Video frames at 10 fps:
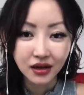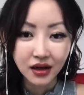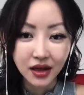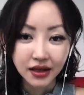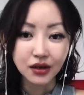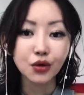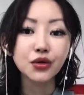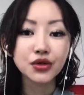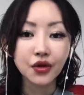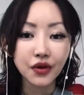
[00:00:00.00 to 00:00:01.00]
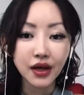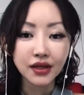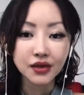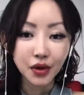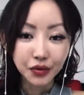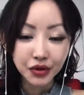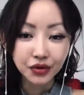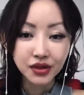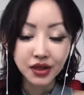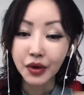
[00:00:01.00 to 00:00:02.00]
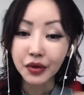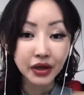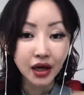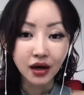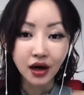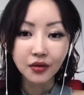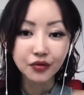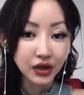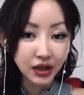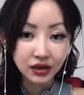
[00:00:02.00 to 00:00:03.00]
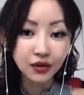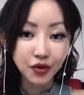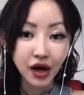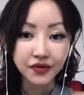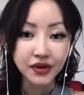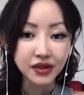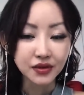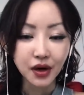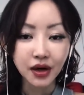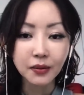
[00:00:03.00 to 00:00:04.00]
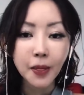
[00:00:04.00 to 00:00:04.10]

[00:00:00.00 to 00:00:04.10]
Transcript: Like in North Koreans, what we do is that when we get up, we eat the breakfast, right?